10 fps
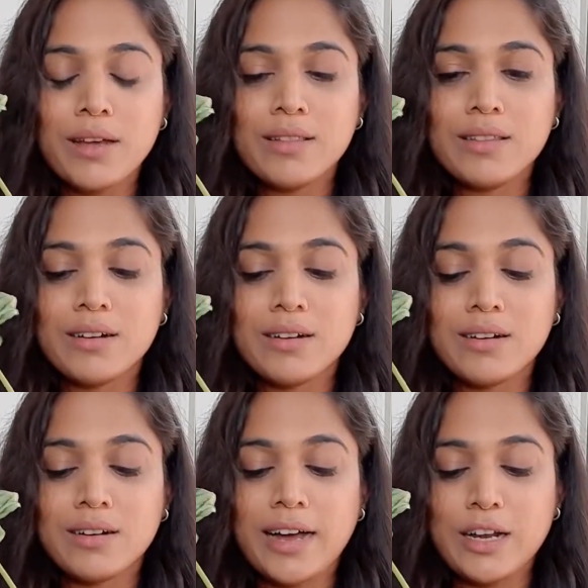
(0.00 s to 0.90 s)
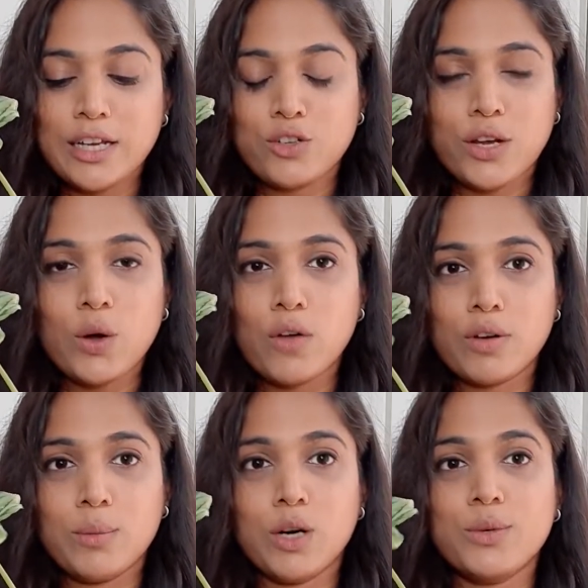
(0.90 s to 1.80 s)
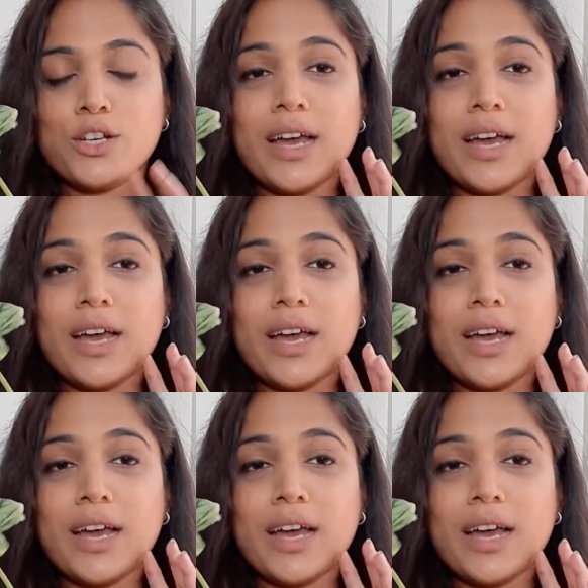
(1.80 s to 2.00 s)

Alocasia I got from her, which had